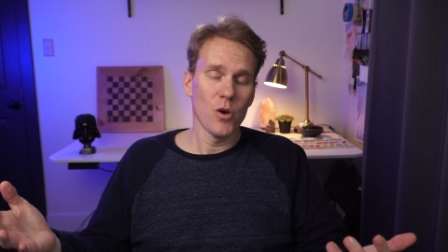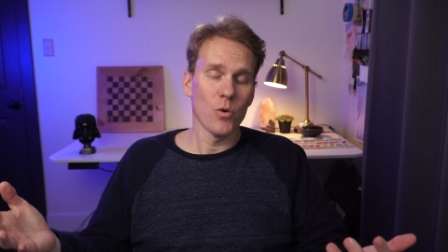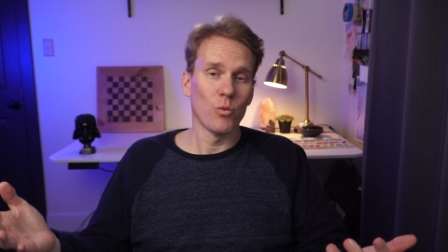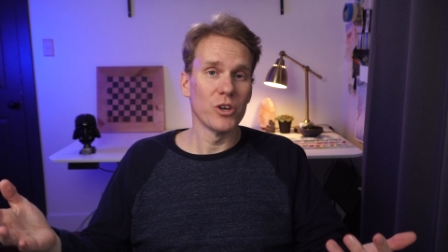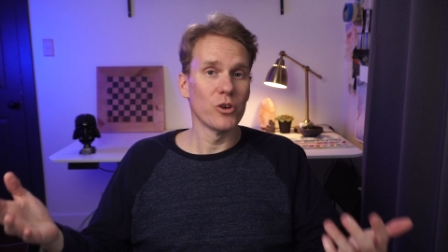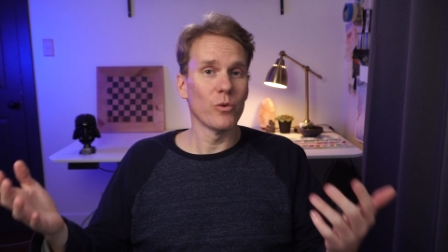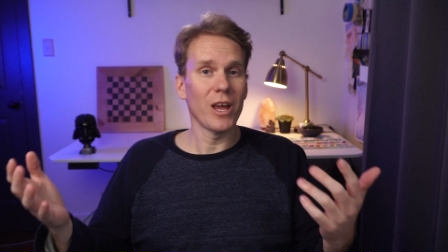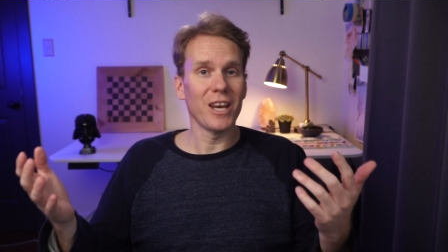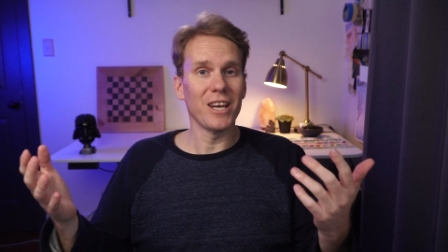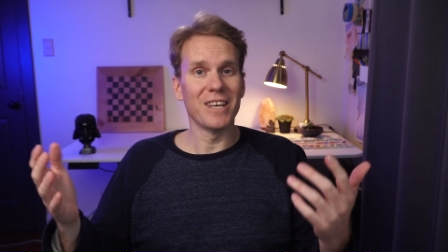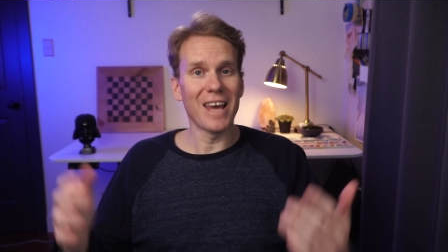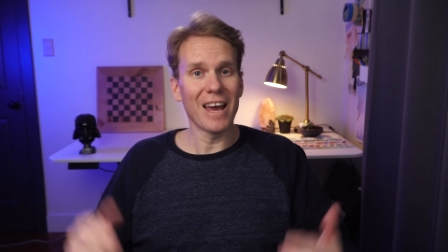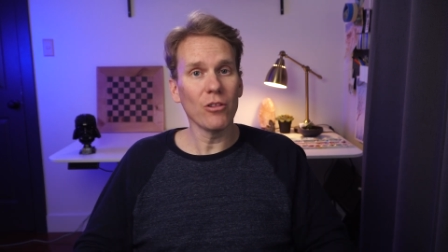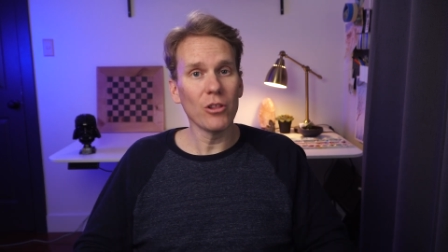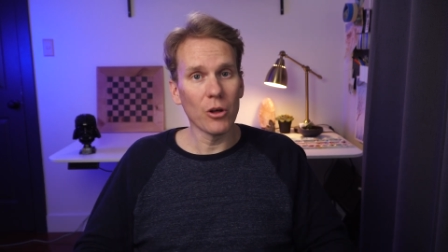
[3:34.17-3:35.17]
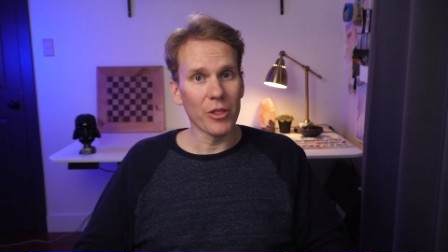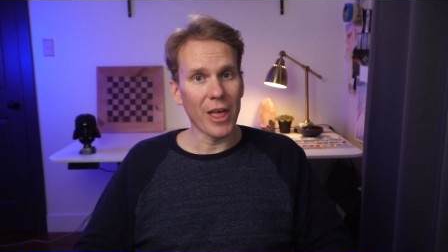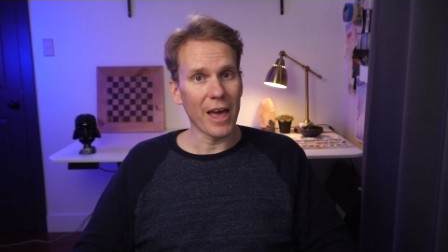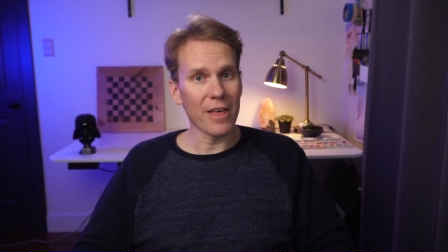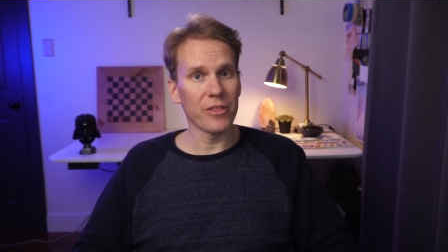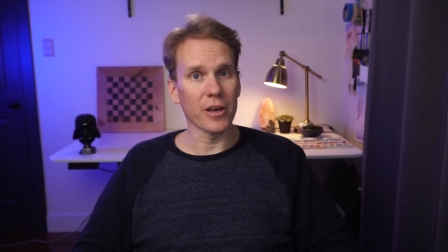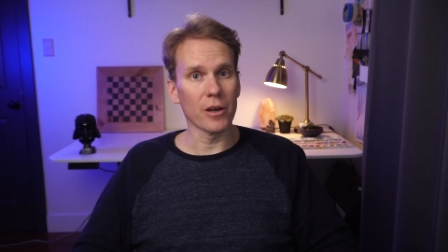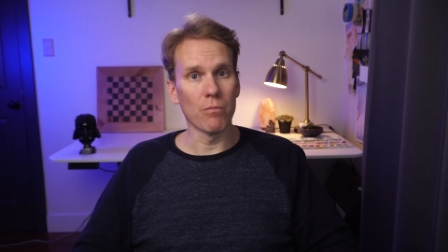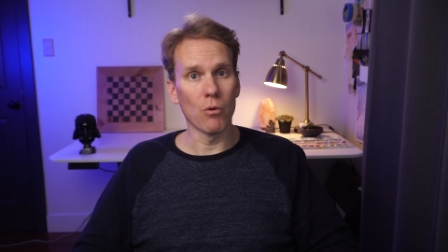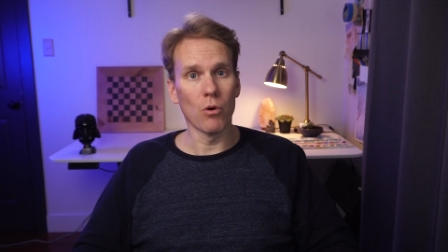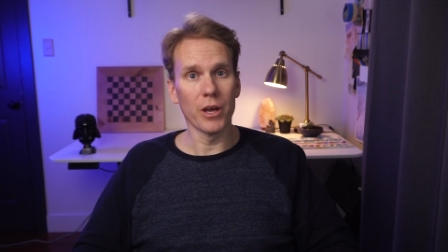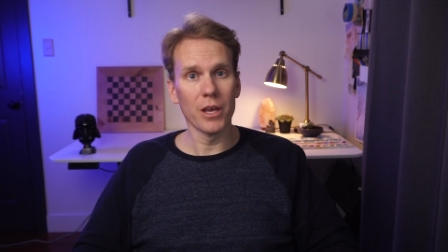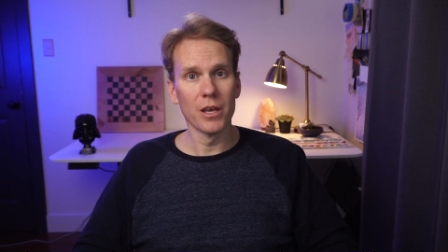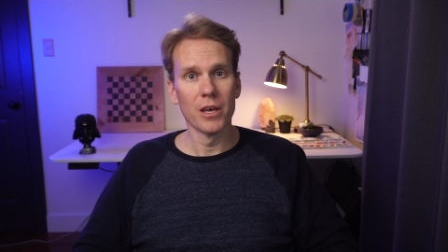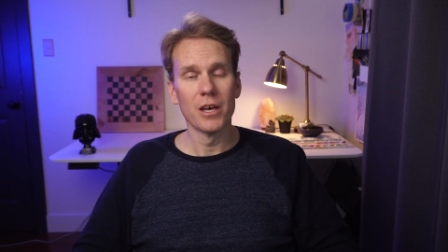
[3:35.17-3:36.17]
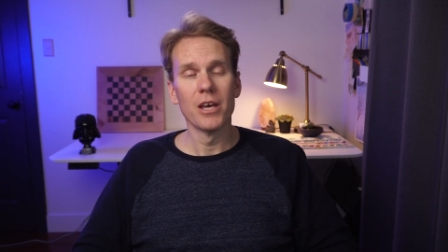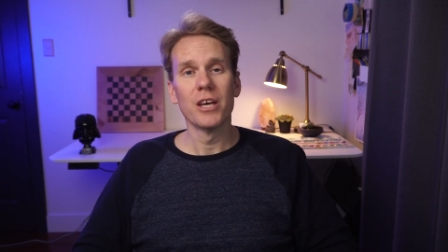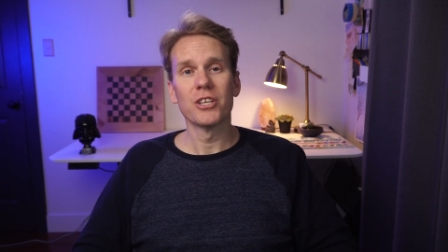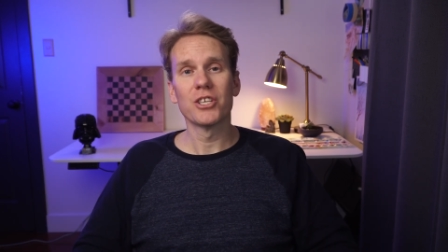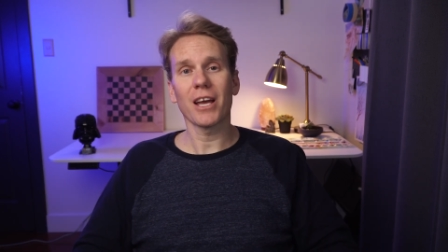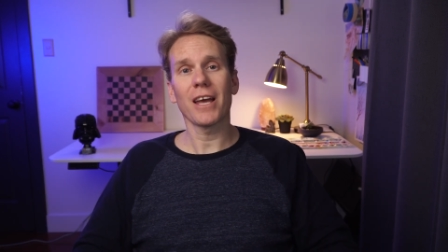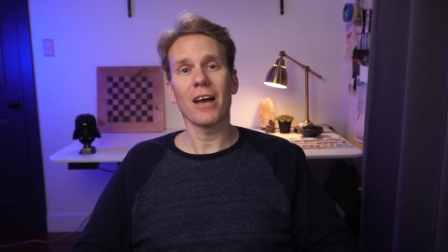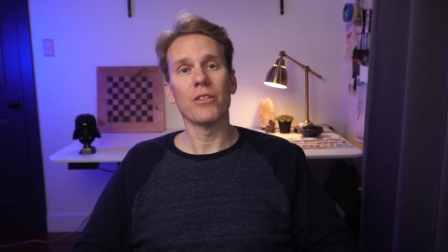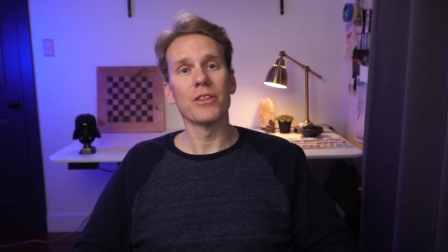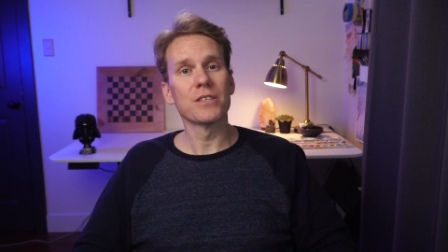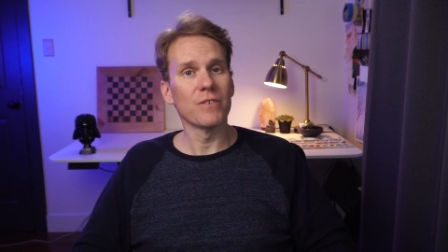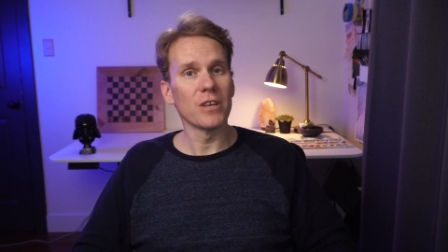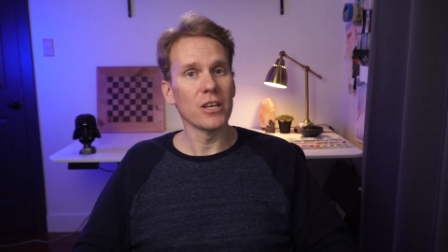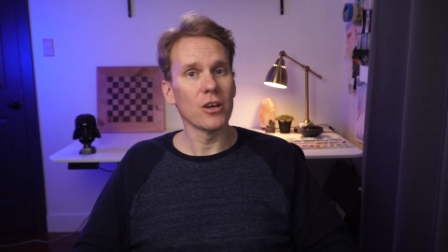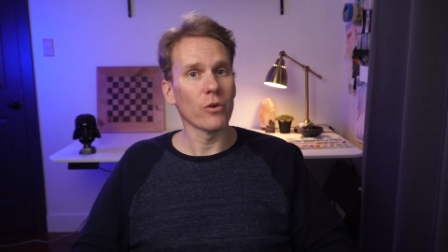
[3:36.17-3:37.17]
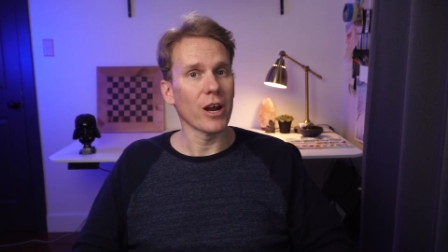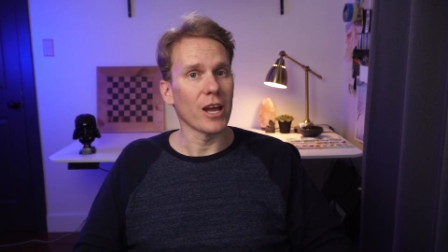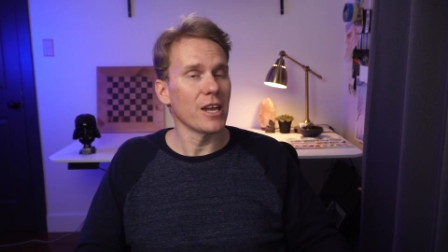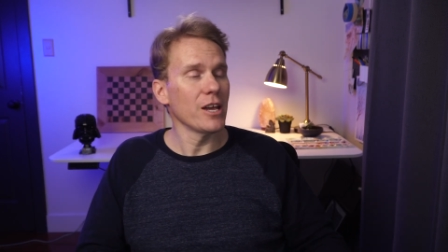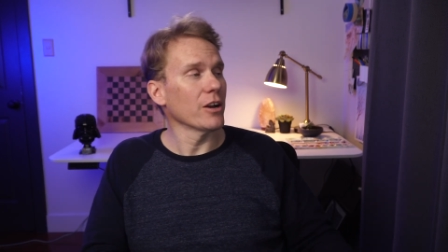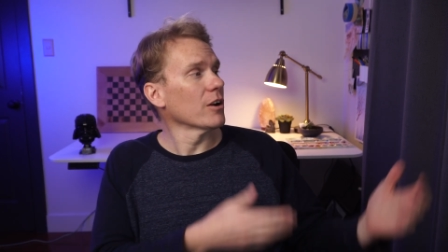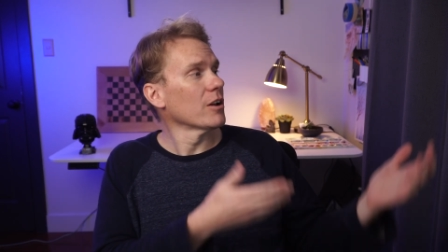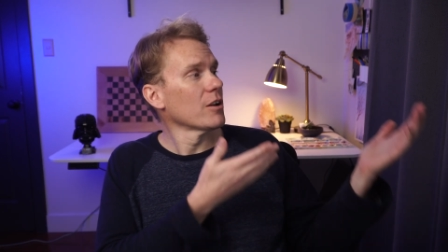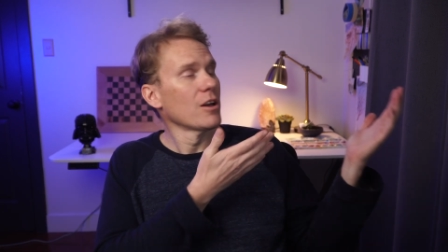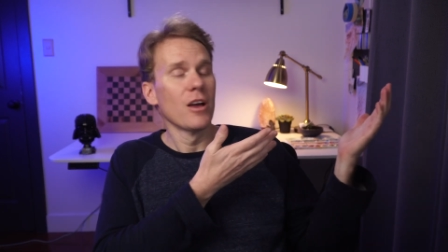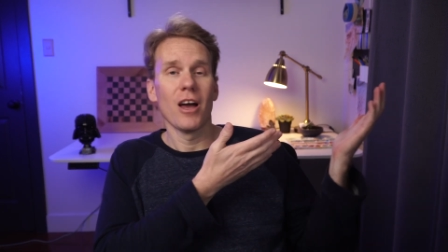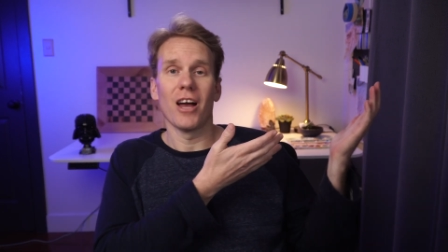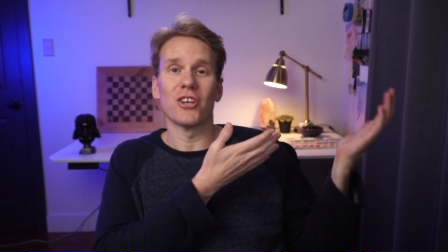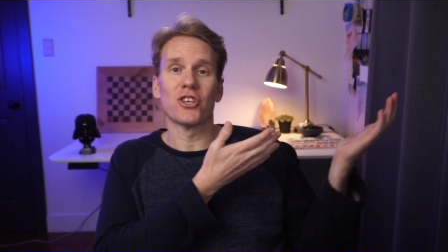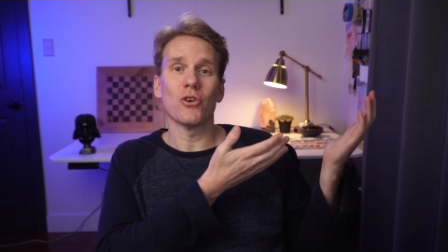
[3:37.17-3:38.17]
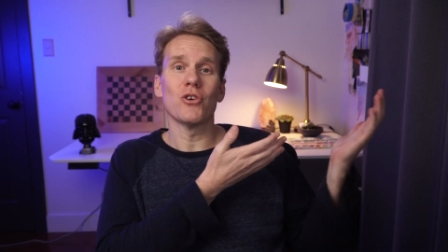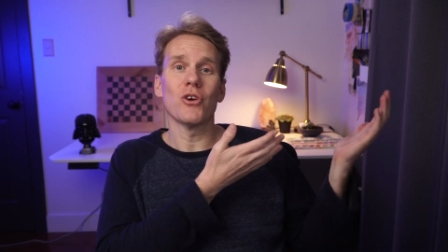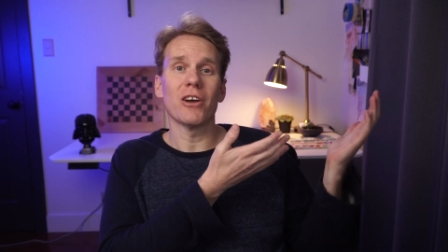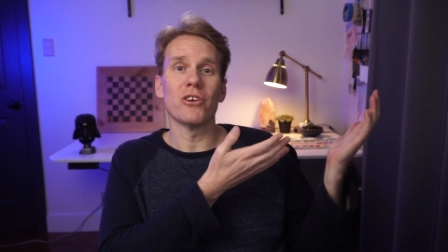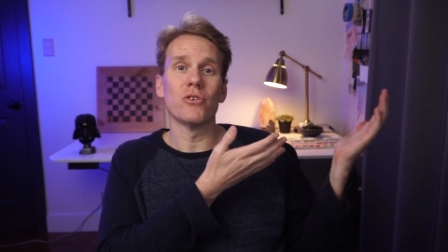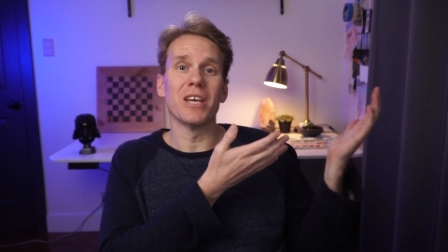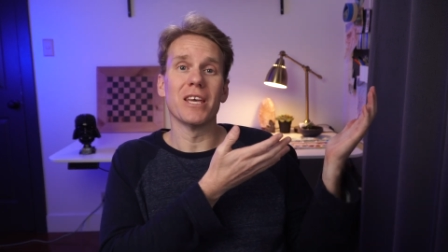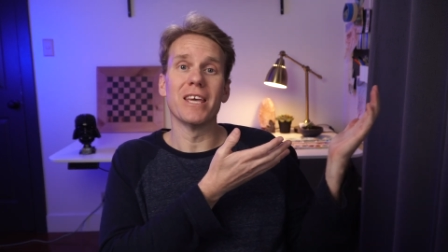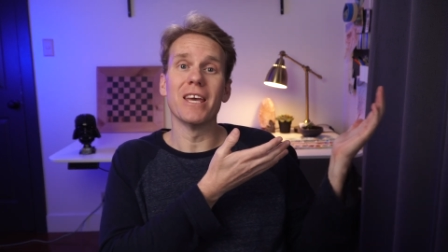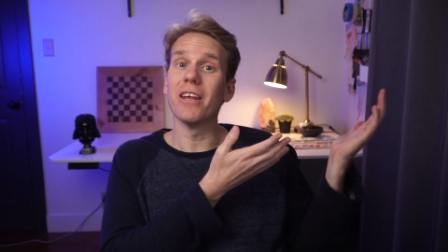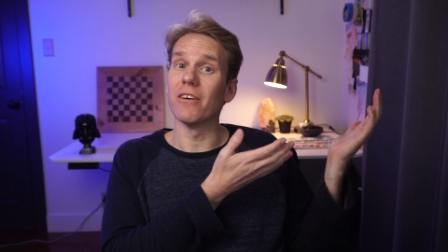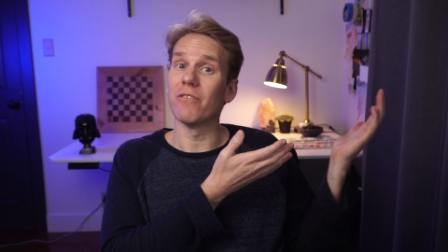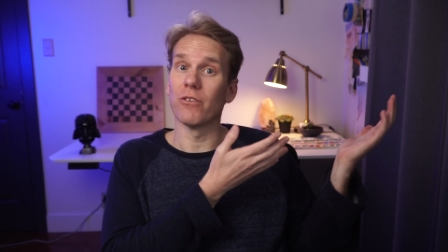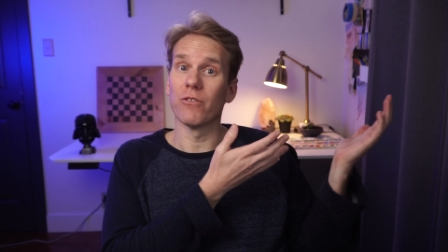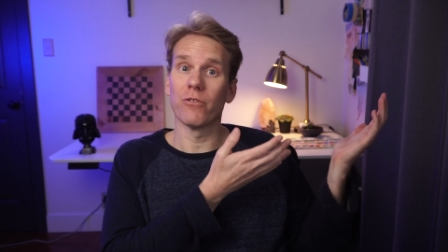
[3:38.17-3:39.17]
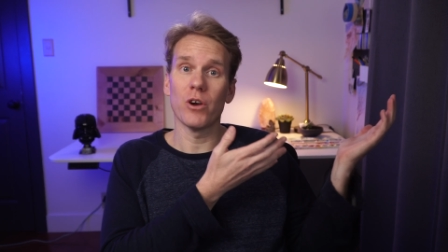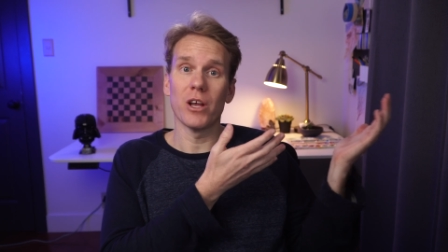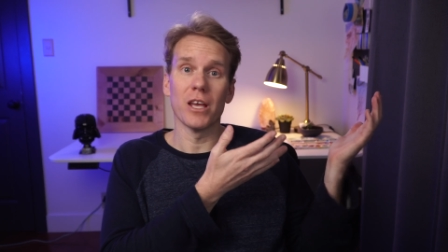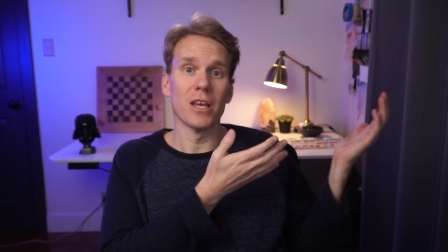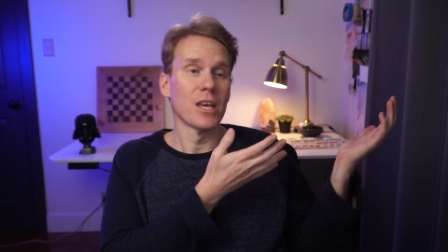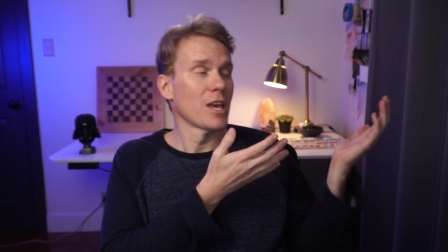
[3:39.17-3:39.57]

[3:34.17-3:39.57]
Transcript: When you're ready to download that thick boy, check out this video right here. I show you how you can get it for free.